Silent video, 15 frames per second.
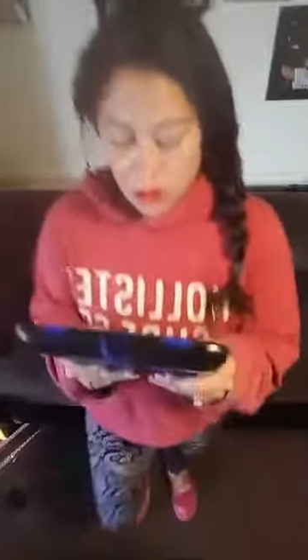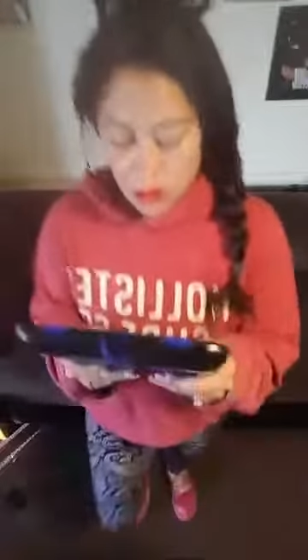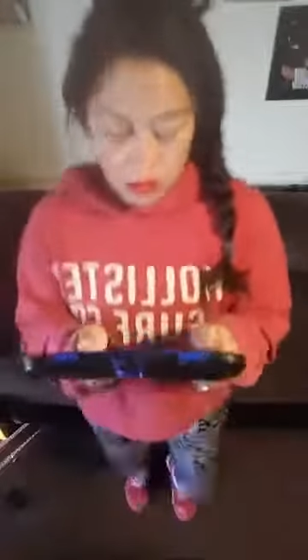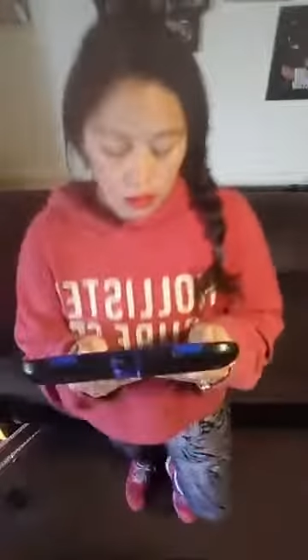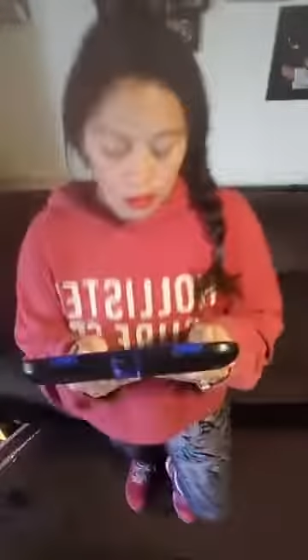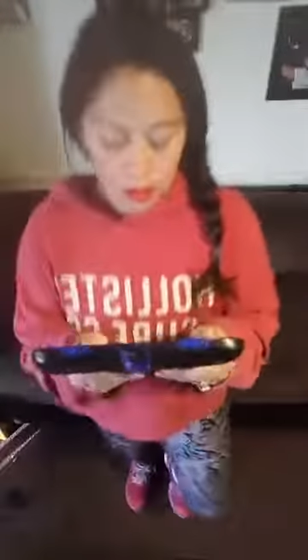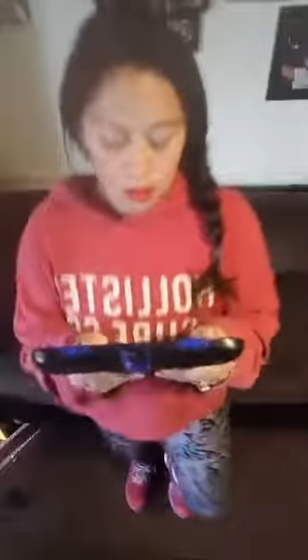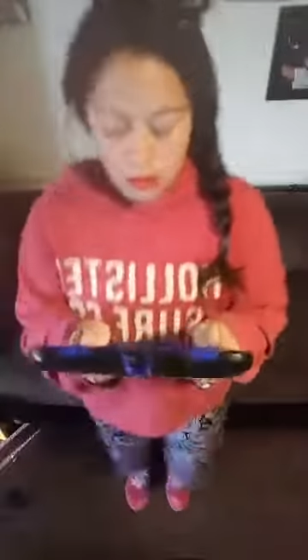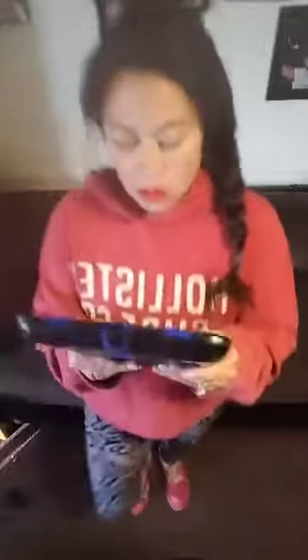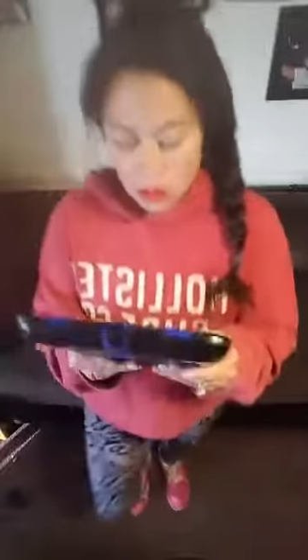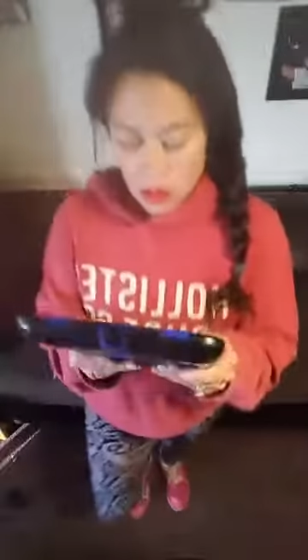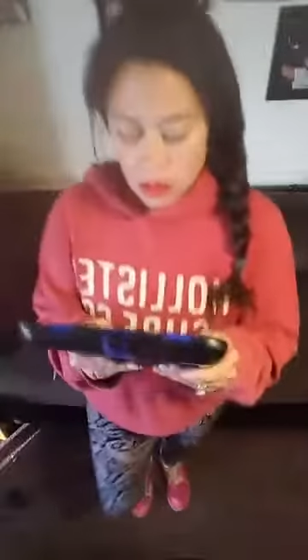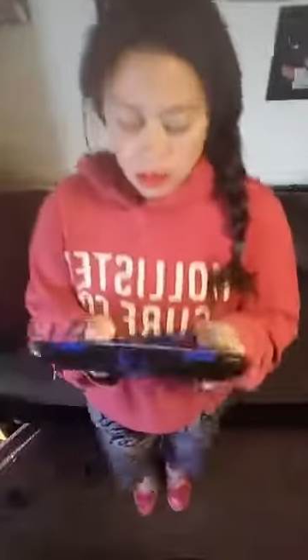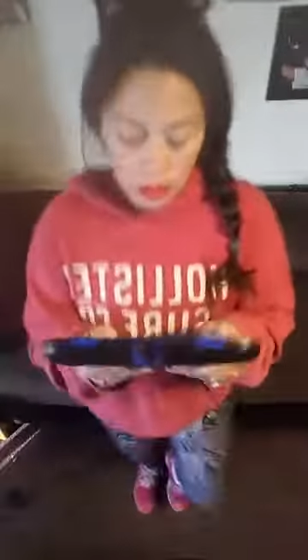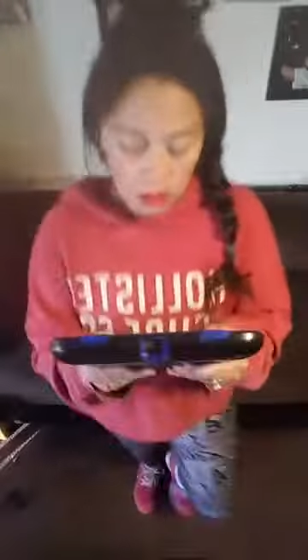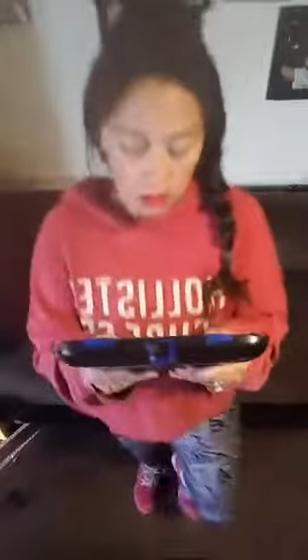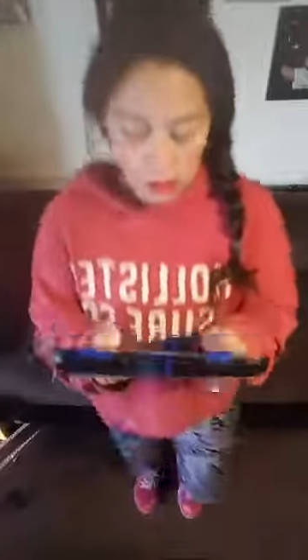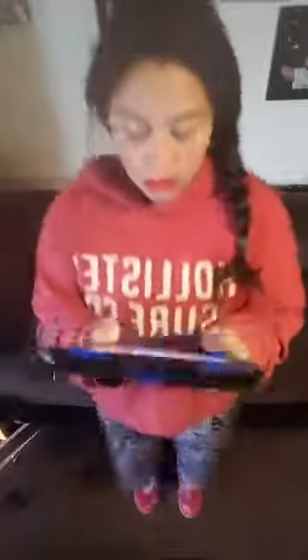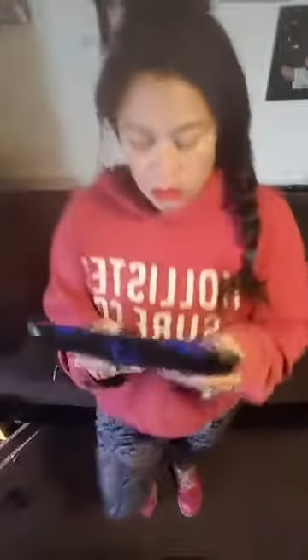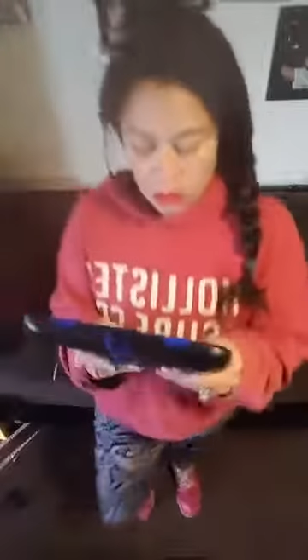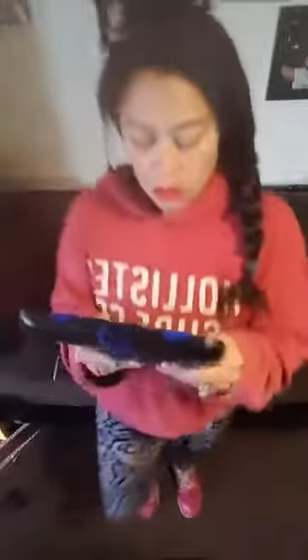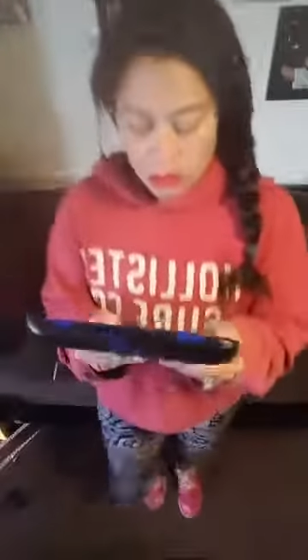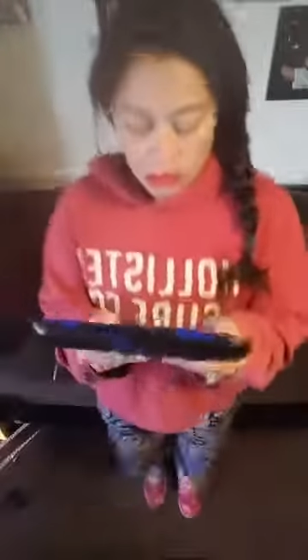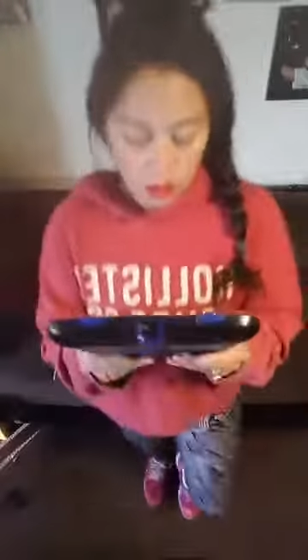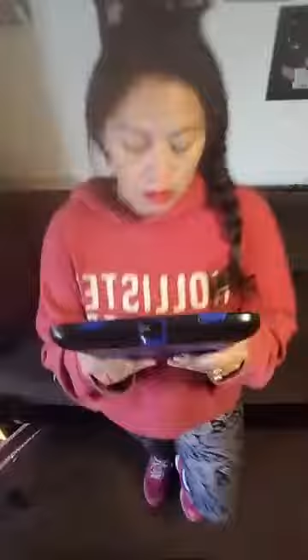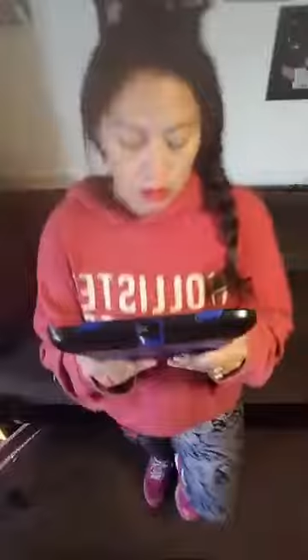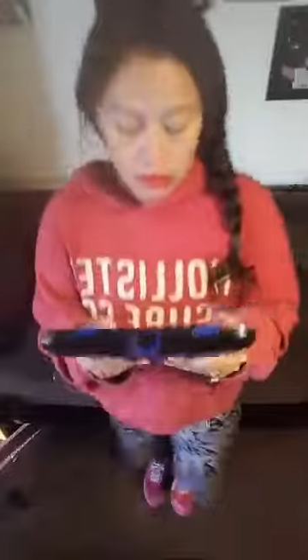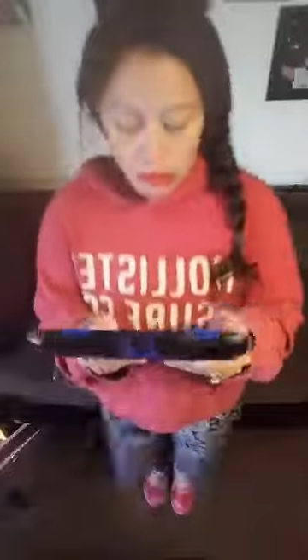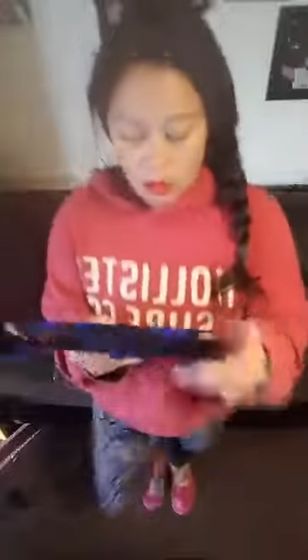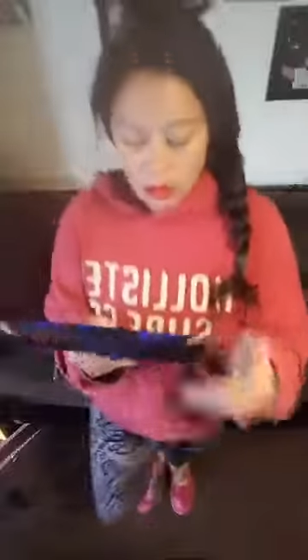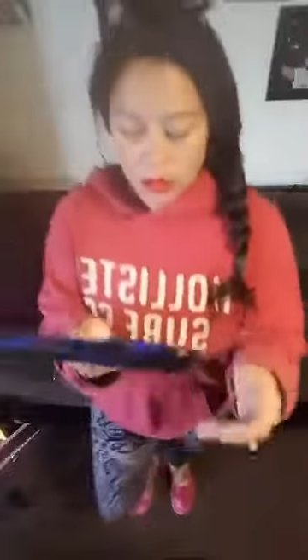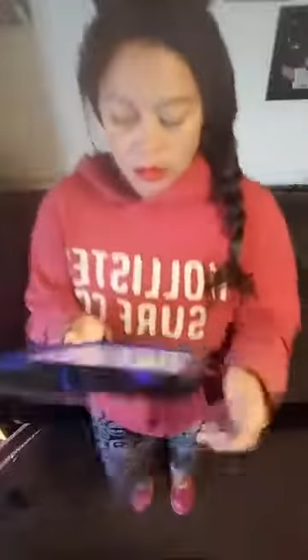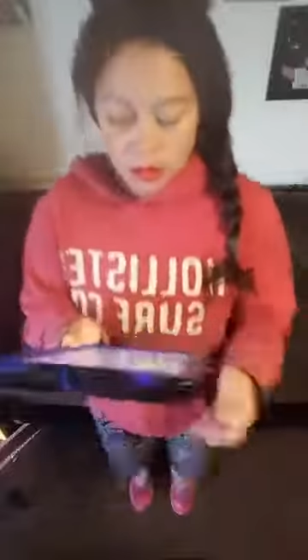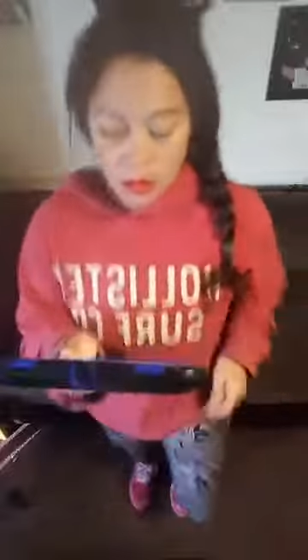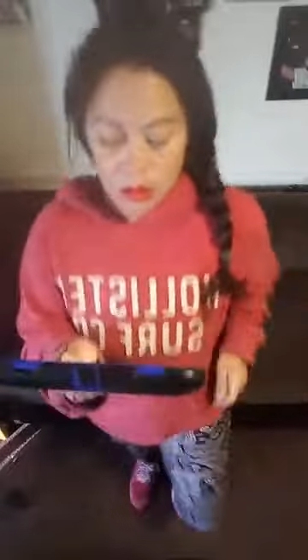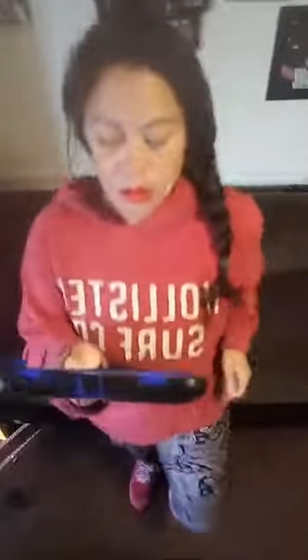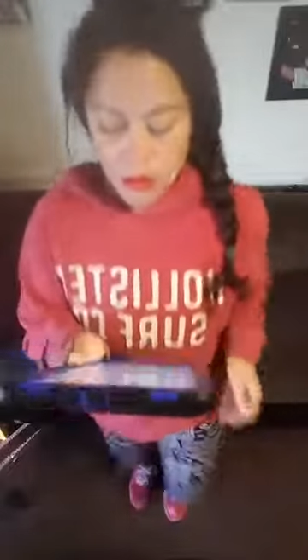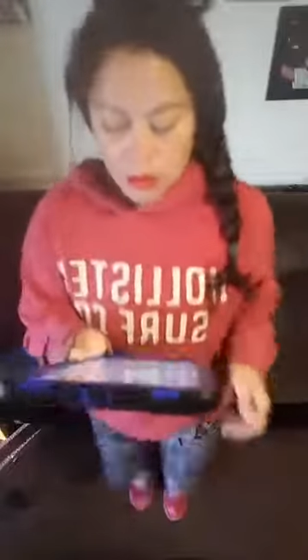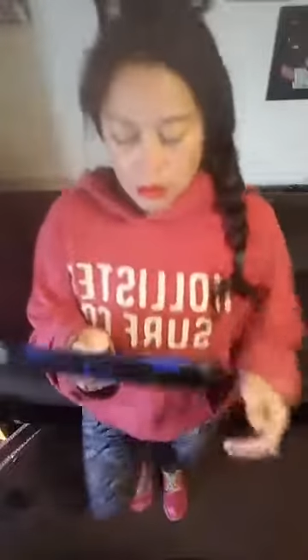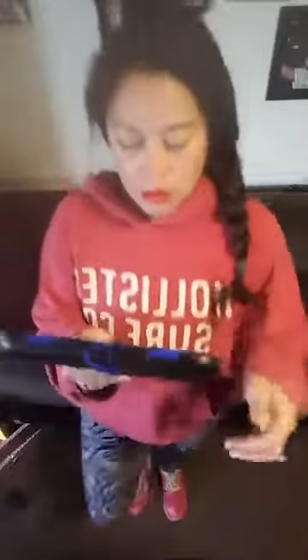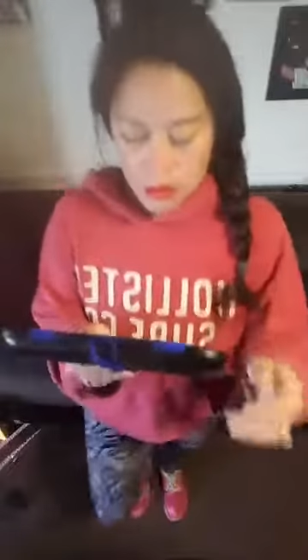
It is sharpened for terrible slaughter